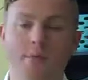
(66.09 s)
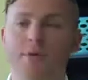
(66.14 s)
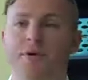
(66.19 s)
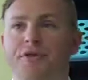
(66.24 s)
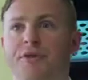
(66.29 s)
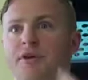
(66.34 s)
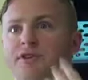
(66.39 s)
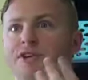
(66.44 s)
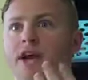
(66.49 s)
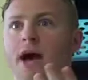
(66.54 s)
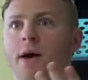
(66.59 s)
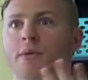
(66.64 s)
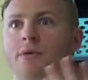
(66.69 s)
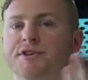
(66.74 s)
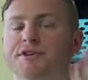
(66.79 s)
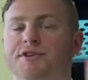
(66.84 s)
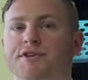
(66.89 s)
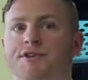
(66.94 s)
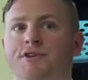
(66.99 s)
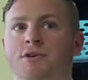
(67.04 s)
But their job
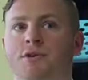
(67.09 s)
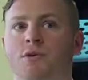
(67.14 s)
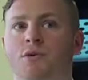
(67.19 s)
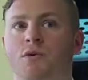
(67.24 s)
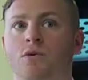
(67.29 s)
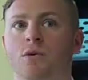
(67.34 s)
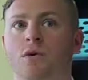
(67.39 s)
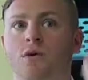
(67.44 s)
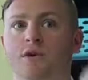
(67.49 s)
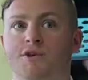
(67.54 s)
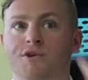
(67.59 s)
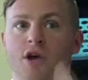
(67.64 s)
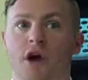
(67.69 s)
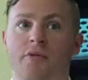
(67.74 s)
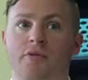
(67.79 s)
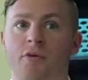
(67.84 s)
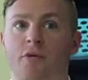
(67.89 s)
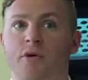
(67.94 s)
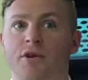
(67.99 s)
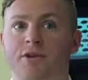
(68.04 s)
was to
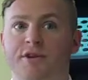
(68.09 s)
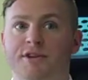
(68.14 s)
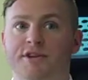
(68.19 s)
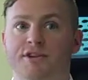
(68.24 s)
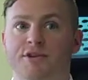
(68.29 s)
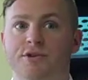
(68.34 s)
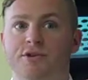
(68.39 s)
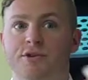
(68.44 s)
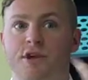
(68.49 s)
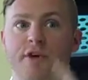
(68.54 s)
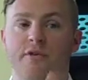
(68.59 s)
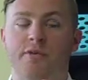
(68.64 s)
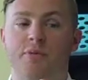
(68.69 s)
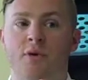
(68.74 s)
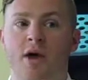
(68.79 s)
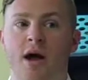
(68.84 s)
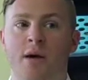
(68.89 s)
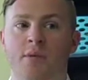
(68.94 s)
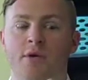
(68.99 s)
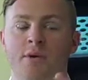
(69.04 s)
solve a world issue, solve a
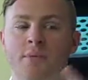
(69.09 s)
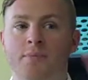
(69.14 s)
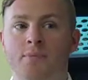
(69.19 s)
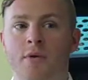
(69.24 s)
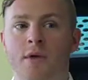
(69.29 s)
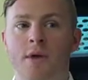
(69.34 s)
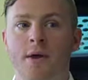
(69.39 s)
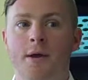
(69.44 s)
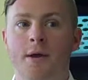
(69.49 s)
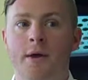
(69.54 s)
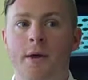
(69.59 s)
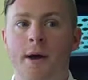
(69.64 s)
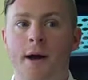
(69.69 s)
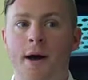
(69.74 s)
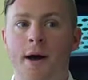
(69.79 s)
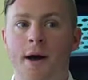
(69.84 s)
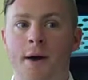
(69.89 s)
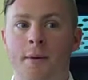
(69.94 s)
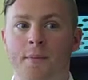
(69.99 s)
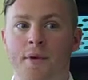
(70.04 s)
problem,
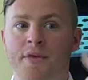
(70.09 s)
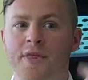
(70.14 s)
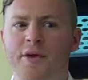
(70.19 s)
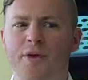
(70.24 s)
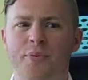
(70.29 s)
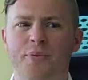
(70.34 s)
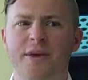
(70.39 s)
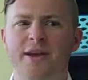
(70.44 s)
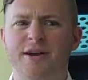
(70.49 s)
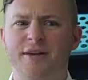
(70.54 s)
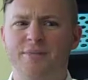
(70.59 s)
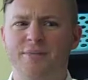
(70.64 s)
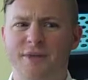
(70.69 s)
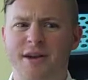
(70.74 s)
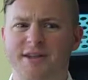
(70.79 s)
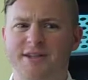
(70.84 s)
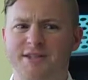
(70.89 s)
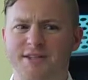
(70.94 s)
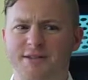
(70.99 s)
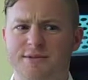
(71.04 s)
and they were pretty
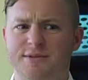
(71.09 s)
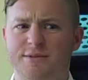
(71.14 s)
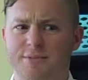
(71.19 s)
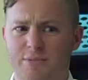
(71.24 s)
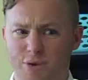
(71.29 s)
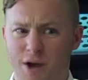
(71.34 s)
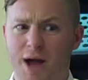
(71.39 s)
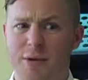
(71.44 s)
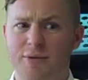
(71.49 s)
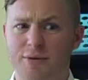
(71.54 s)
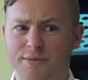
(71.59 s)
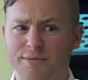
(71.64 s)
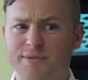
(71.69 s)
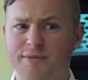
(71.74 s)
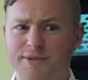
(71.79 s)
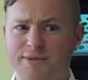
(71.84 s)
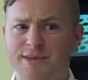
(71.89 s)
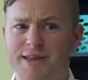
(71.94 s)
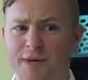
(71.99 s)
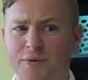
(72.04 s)
complex
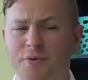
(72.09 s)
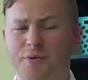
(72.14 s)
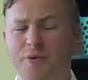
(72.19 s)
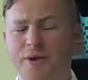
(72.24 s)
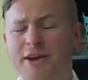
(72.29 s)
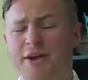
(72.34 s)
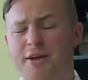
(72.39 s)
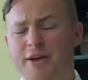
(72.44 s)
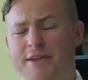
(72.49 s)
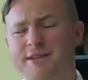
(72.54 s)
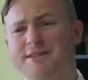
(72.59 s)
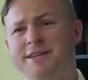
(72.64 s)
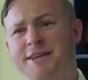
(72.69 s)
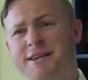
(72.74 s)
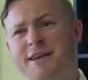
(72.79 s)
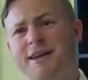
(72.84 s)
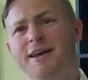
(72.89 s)
problems that were pretty crazy.